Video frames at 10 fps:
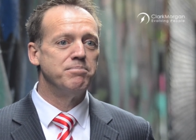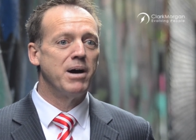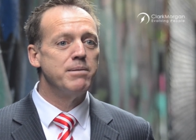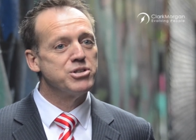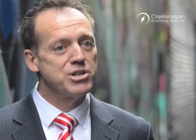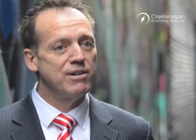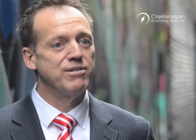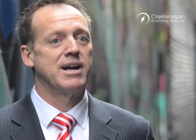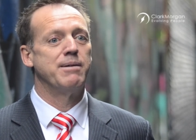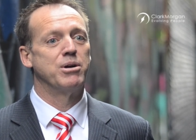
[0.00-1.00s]
made myself
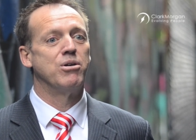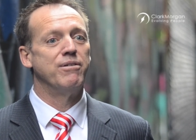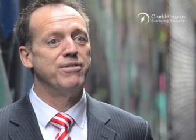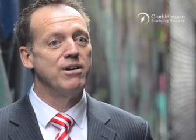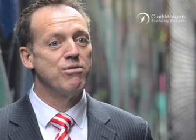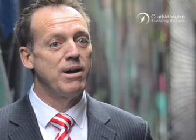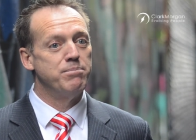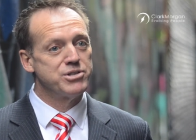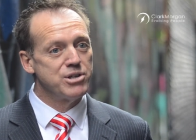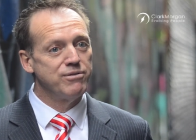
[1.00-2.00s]
a cup of coffee and grabbed
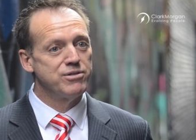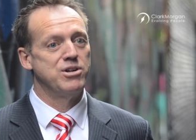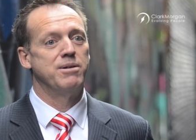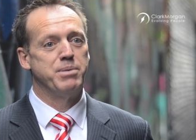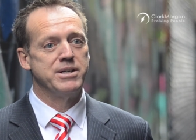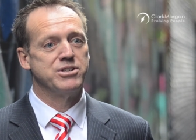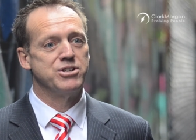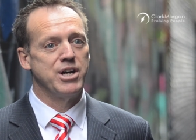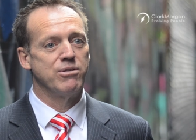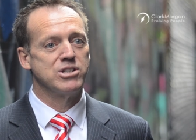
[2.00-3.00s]
myself a piece of
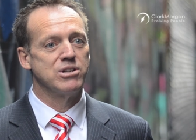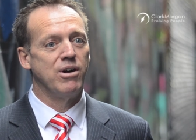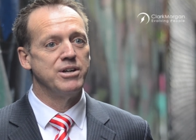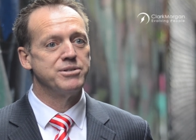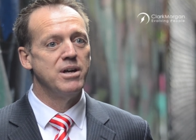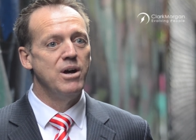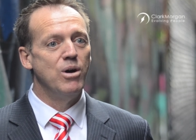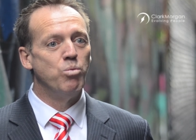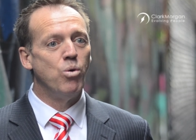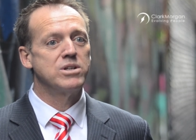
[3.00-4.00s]
cherry slice.
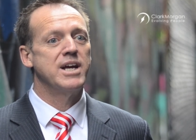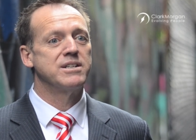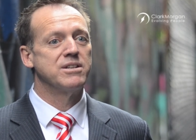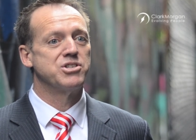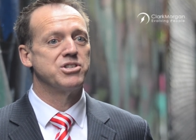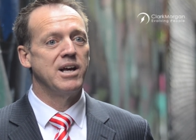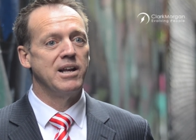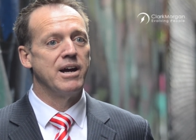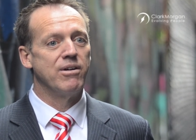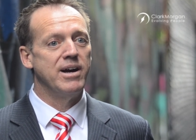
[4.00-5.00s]
Walked out to the
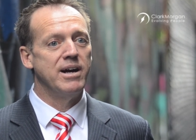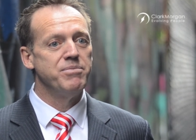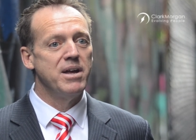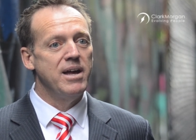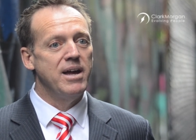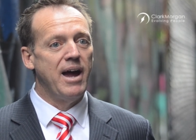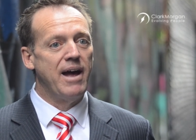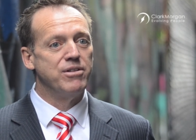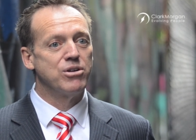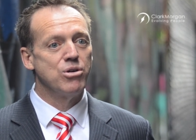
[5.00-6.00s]
cell area,
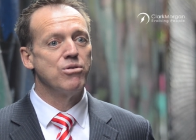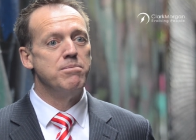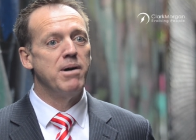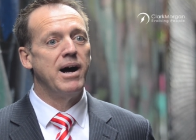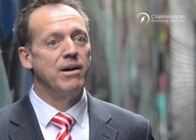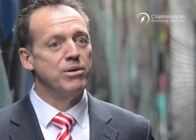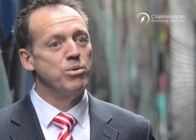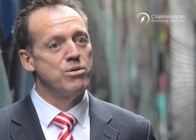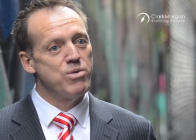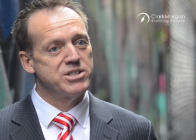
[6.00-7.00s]
and the Koorie male that
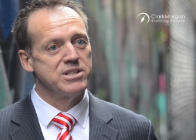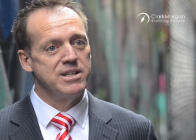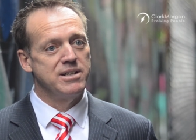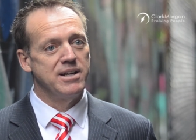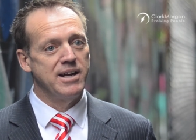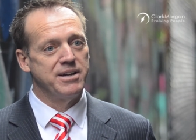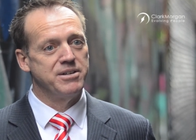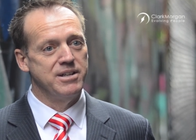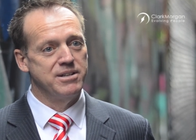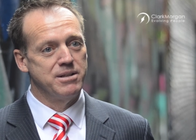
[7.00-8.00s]
we had rested in
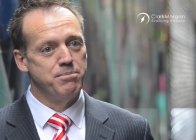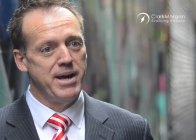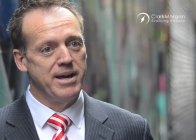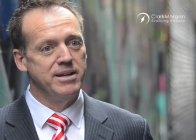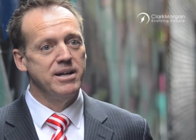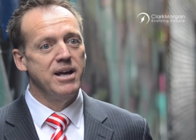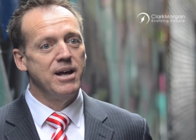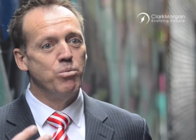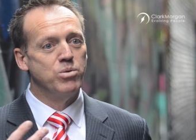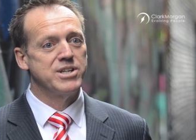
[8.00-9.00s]
into the bed
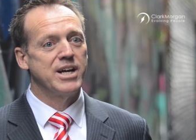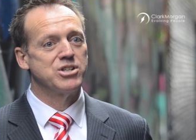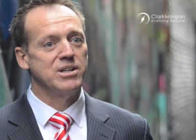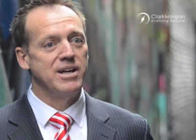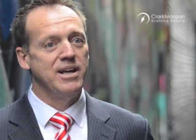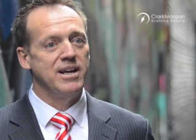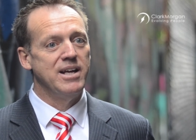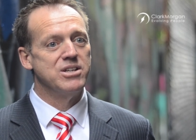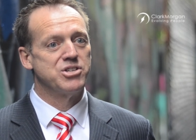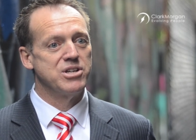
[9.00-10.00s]
was actually
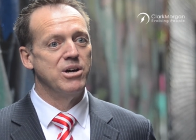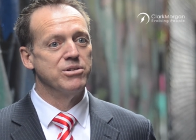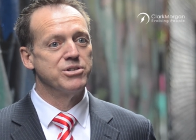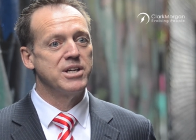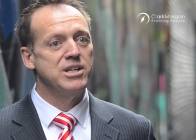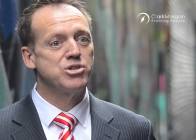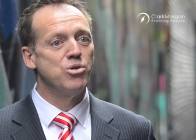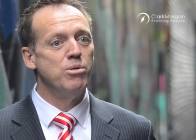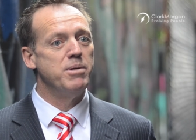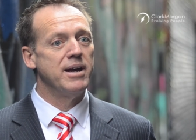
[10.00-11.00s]
in the cells. He
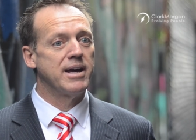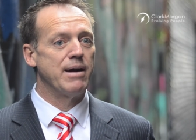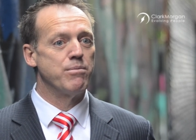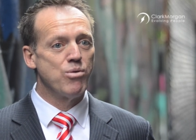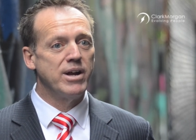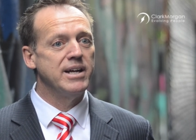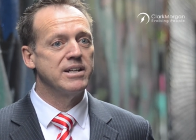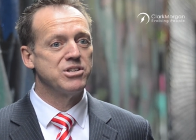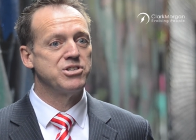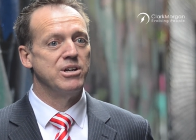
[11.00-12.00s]
saw me and came running
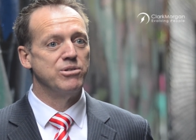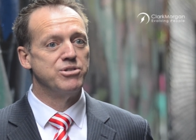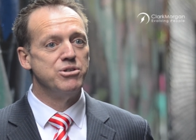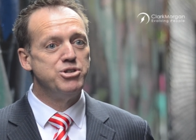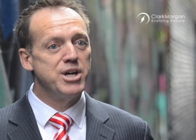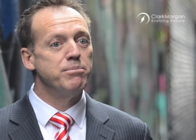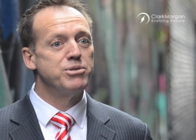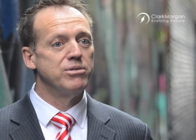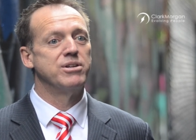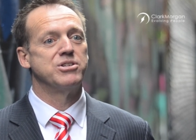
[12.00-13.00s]
at the cells and jumped onto